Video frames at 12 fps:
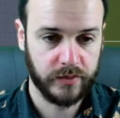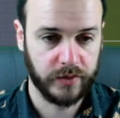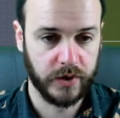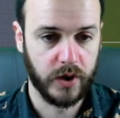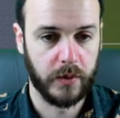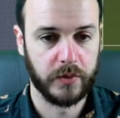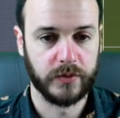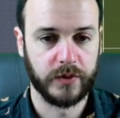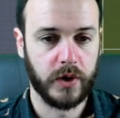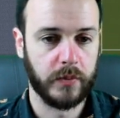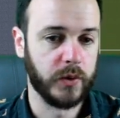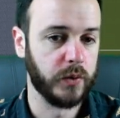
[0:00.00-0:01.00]

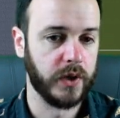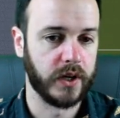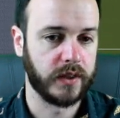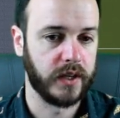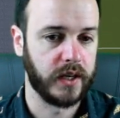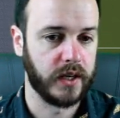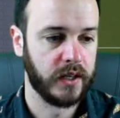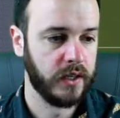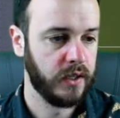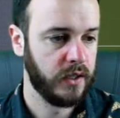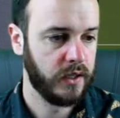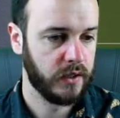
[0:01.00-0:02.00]
Phenomenal work there.
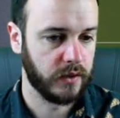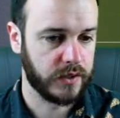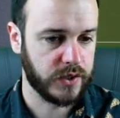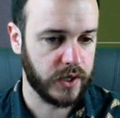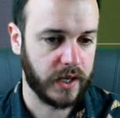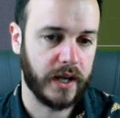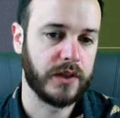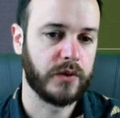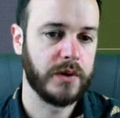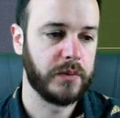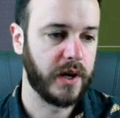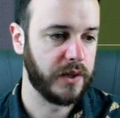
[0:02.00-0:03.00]
Let's check out
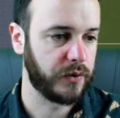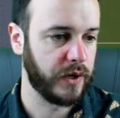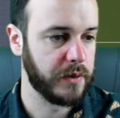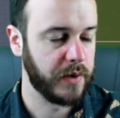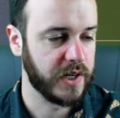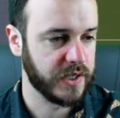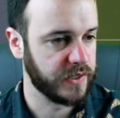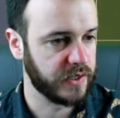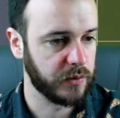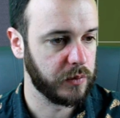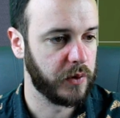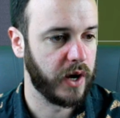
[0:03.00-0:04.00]
the replay in 3
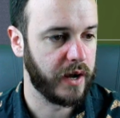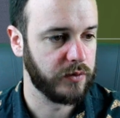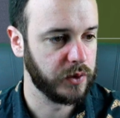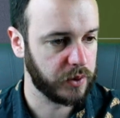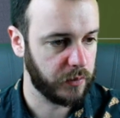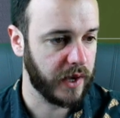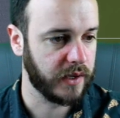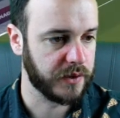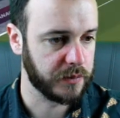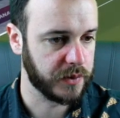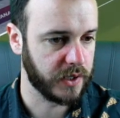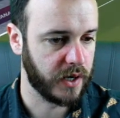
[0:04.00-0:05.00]
dimensions and then we might have a look at
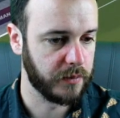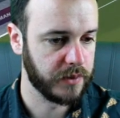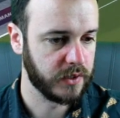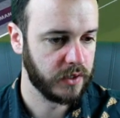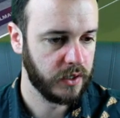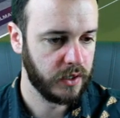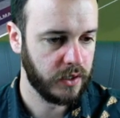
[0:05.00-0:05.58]
making some subs.